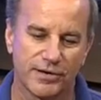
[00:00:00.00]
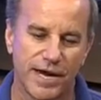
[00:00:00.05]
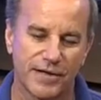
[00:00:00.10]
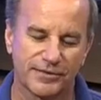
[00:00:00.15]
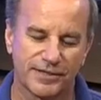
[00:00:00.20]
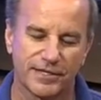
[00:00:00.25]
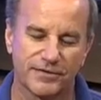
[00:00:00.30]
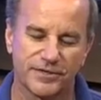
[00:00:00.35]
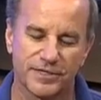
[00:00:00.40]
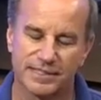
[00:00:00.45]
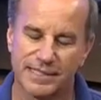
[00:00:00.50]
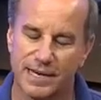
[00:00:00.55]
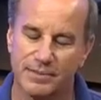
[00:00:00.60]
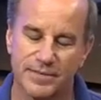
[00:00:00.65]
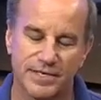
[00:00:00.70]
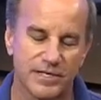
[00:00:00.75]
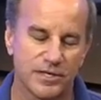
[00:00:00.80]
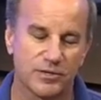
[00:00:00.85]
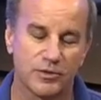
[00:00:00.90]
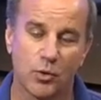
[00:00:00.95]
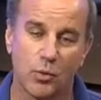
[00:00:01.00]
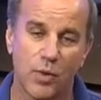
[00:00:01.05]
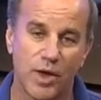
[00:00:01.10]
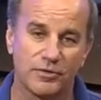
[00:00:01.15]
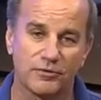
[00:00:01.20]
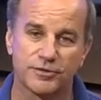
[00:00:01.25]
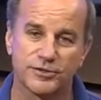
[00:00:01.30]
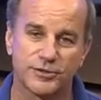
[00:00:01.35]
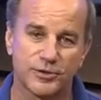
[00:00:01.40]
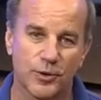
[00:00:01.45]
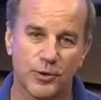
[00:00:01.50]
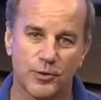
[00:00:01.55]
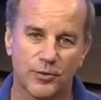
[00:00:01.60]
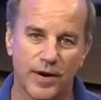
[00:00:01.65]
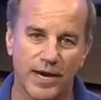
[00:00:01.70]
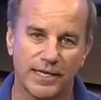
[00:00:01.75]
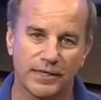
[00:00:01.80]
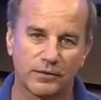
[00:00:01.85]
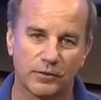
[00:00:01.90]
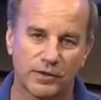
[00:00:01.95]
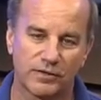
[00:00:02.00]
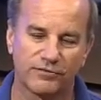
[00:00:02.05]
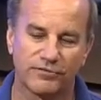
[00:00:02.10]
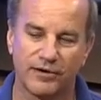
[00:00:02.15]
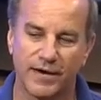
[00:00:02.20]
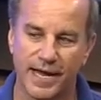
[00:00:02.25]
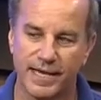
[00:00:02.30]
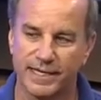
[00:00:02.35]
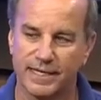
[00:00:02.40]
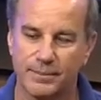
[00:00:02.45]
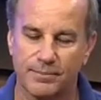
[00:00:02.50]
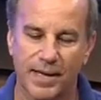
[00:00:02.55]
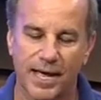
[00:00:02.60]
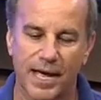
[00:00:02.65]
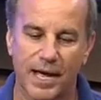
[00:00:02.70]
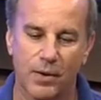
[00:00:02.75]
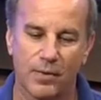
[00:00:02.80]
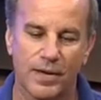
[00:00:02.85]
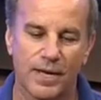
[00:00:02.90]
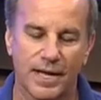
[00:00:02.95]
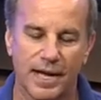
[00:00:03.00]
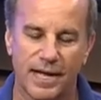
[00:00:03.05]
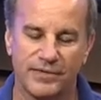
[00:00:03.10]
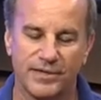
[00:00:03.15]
you're out there this time of year, the weather's so great, and looking for a hiking pal,